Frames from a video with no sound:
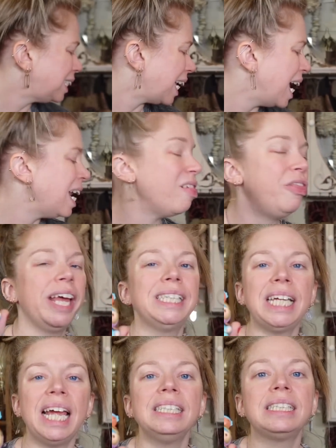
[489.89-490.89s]
again,
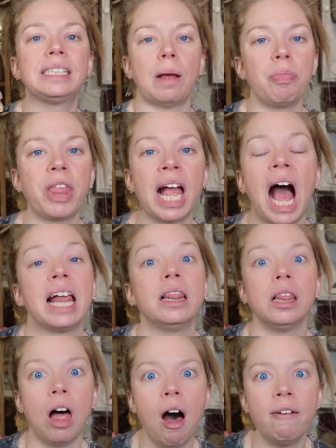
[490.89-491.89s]
this is something I
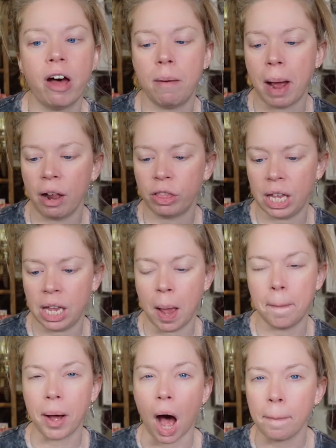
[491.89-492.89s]
love about the
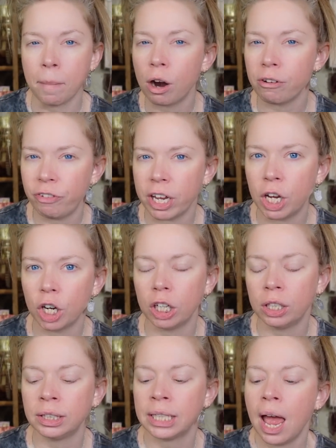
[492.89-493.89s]
POPMART
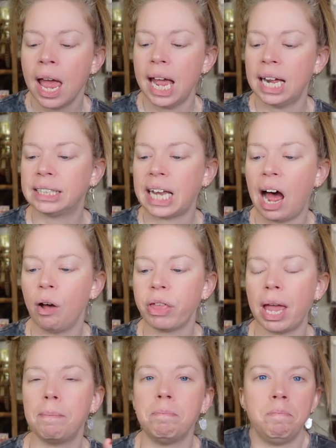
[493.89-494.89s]
figures, is how
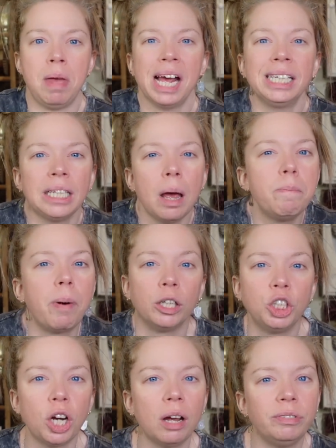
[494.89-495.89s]
they mix a
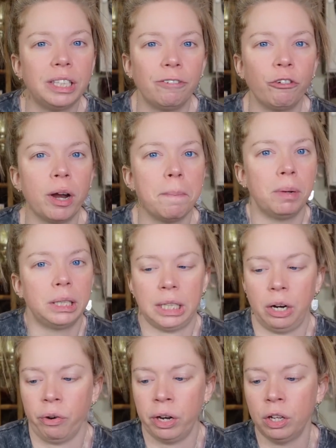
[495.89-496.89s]
bunch of different
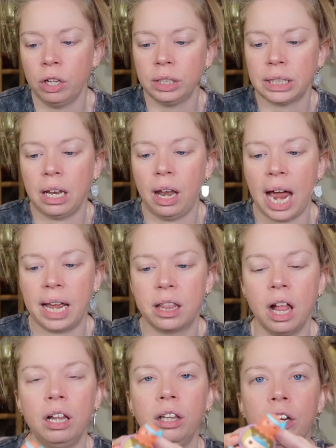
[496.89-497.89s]
materials, like
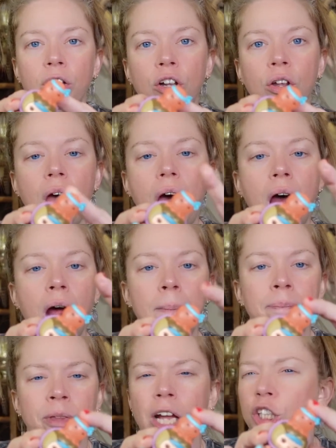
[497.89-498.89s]
the little
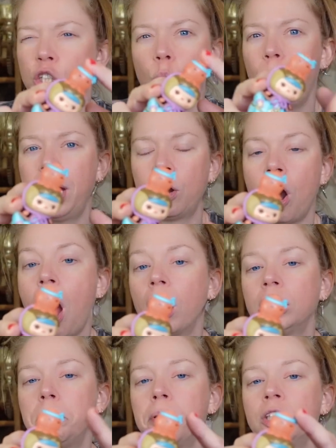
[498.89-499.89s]
squid or
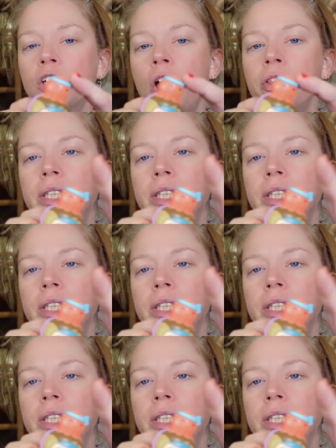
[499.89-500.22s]
octopus on the